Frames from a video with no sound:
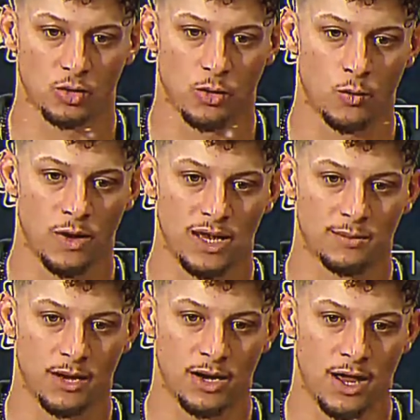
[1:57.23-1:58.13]
Is he just
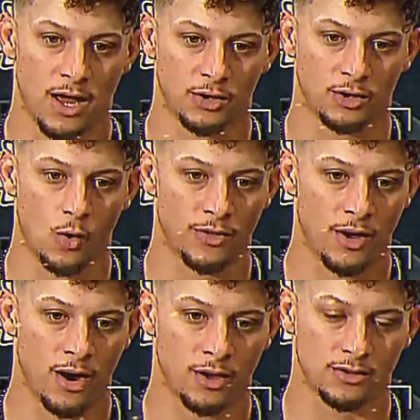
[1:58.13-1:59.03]
some guy with the
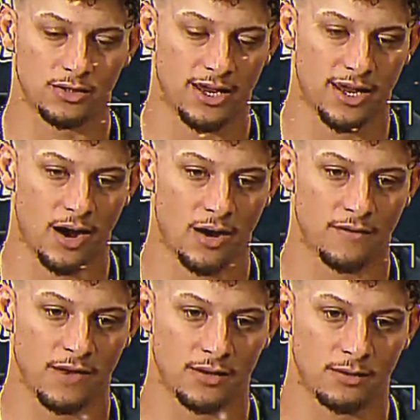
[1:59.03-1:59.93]
Mahomes last name,